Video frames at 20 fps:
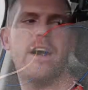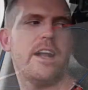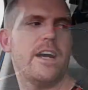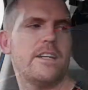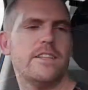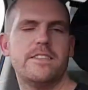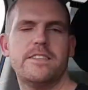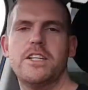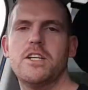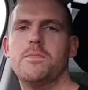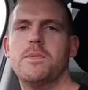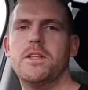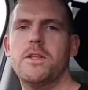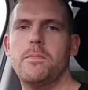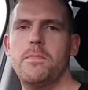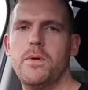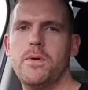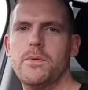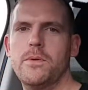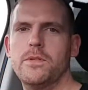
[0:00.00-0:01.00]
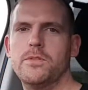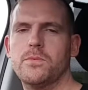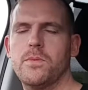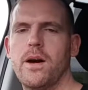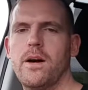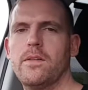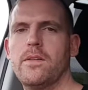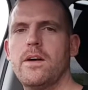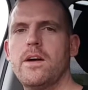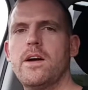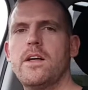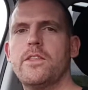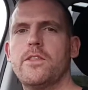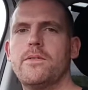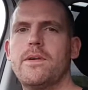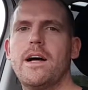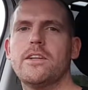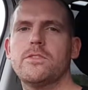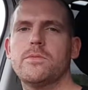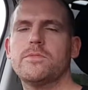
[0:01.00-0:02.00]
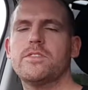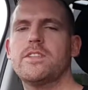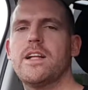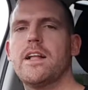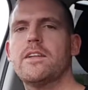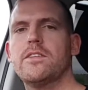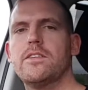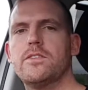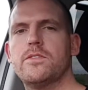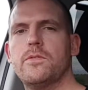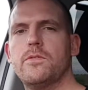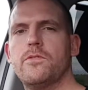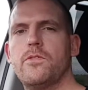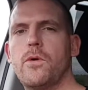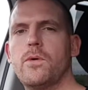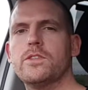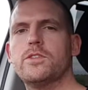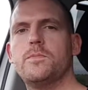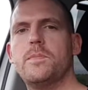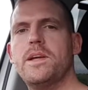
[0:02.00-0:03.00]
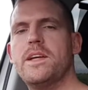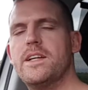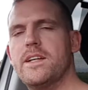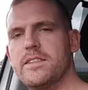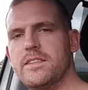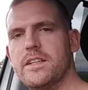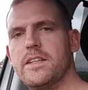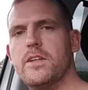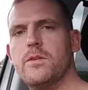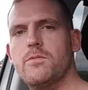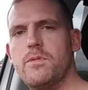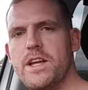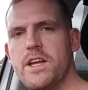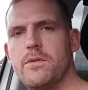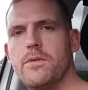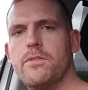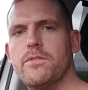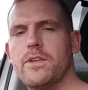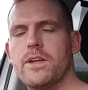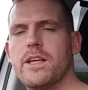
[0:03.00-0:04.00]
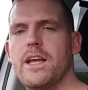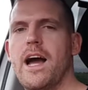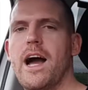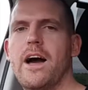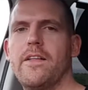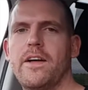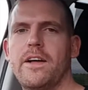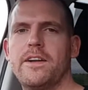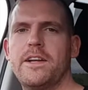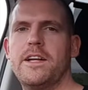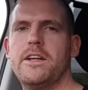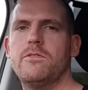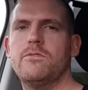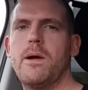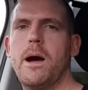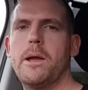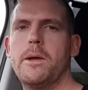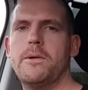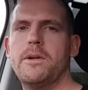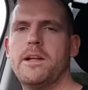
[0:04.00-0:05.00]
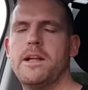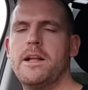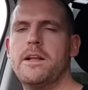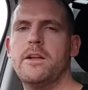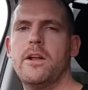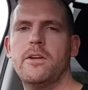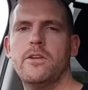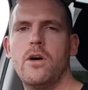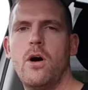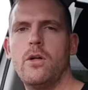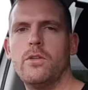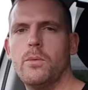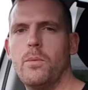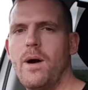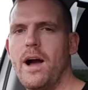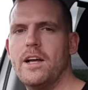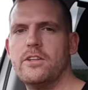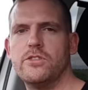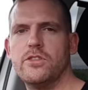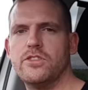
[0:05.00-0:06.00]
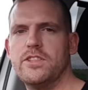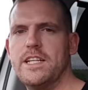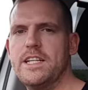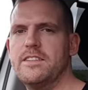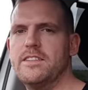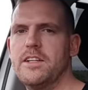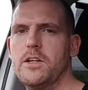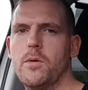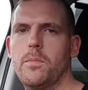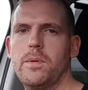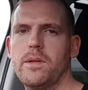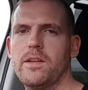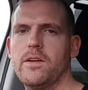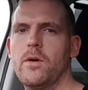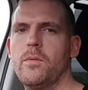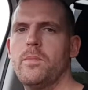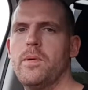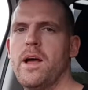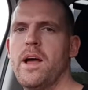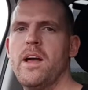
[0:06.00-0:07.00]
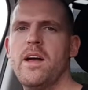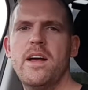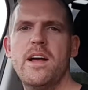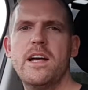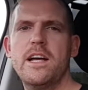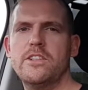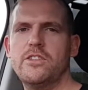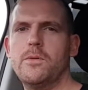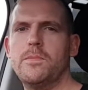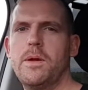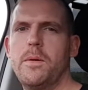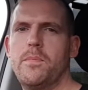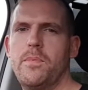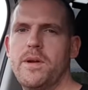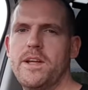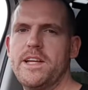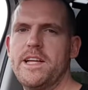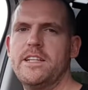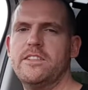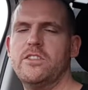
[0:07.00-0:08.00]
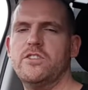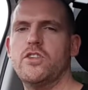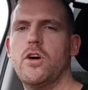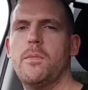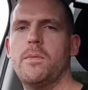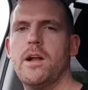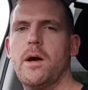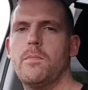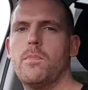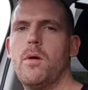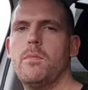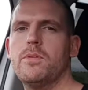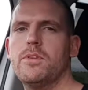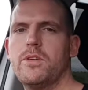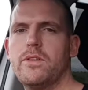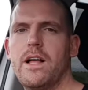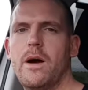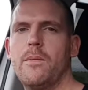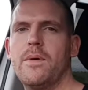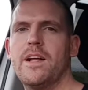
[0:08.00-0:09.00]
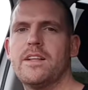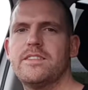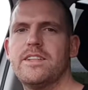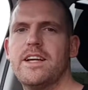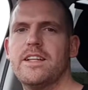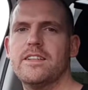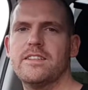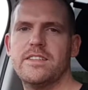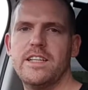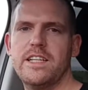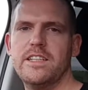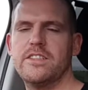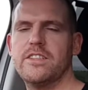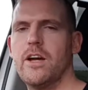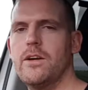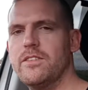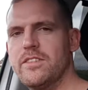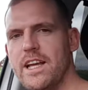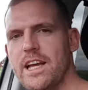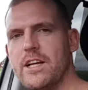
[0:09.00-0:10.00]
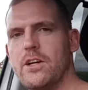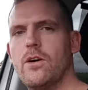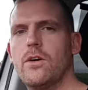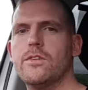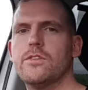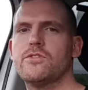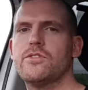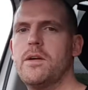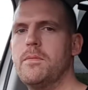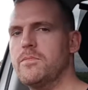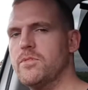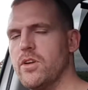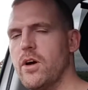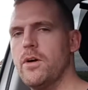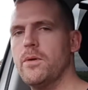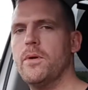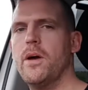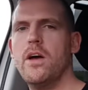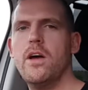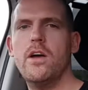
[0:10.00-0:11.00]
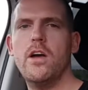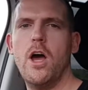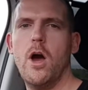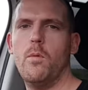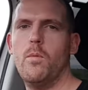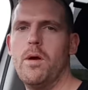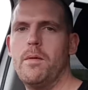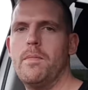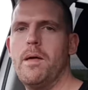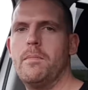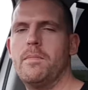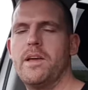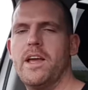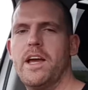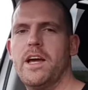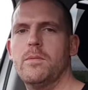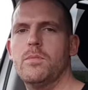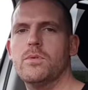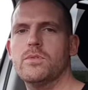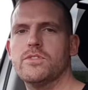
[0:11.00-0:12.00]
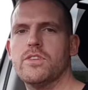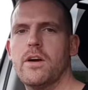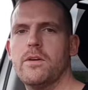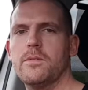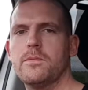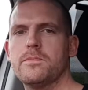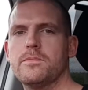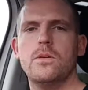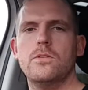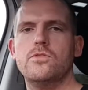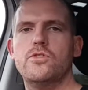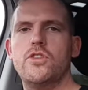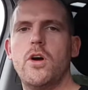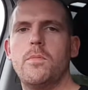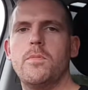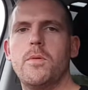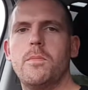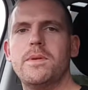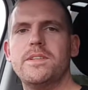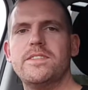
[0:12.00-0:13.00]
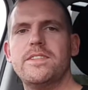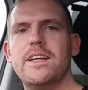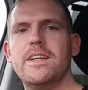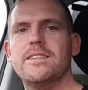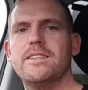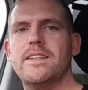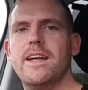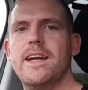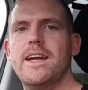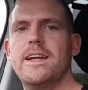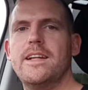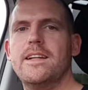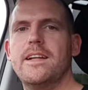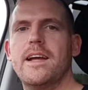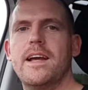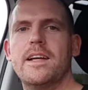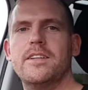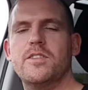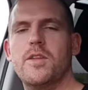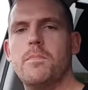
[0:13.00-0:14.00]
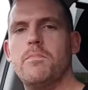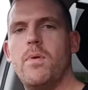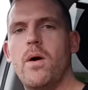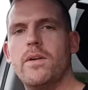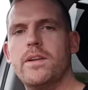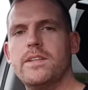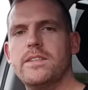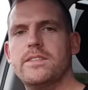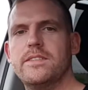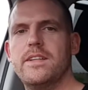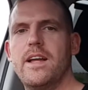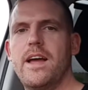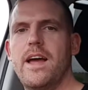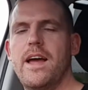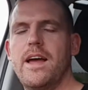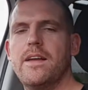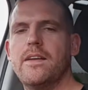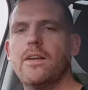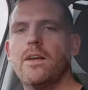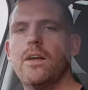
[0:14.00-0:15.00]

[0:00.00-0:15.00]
I can see them in the boot as well. There are some standard forward speakers in the rear of the car that need wiring in and all the wires just neaten up a little bit. It should be a pretty easy job and I'll probably do that when I take the seats out, take all the trims out and whip them cables out. Job number 16 is the bonnet stay.